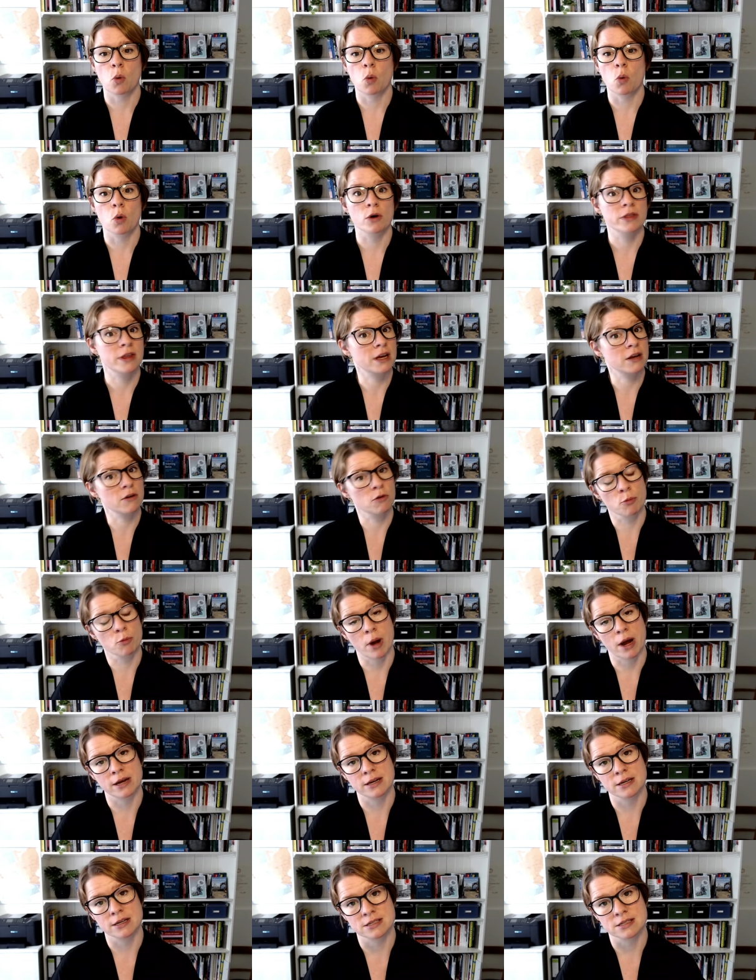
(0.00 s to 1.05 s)
or they can
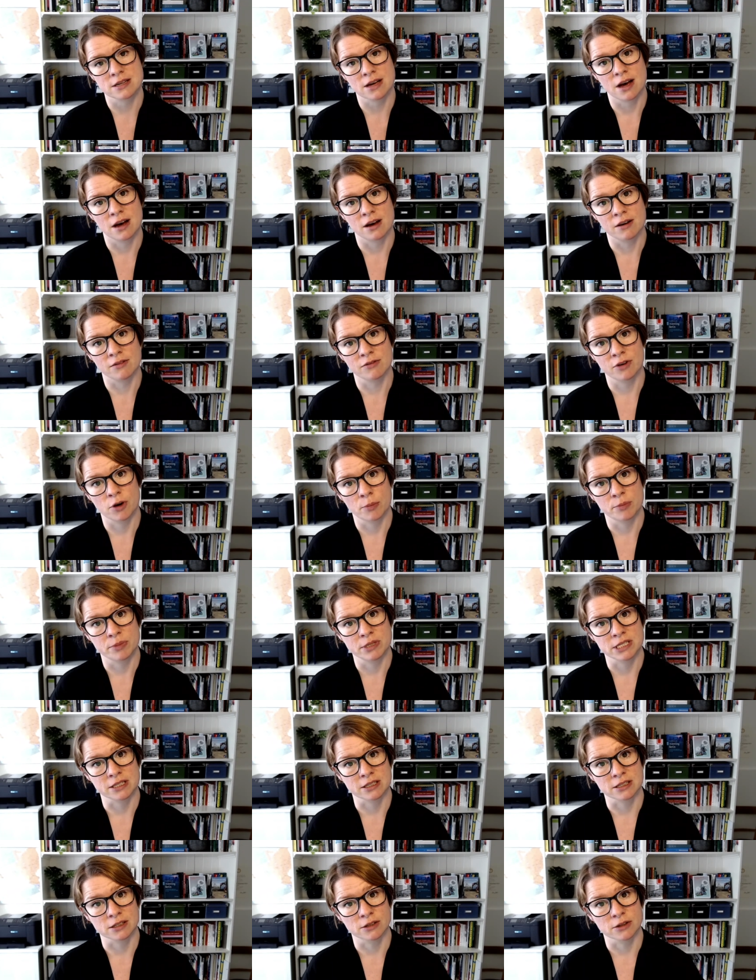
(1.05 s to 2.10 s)
remind us of a
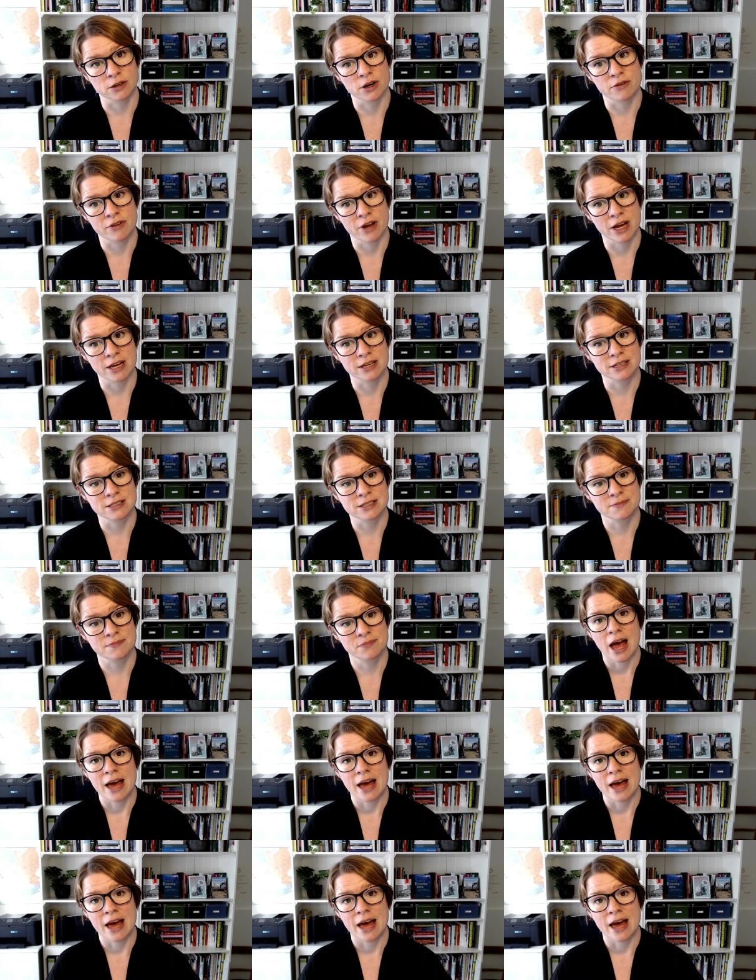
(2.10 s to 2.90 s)
particular event.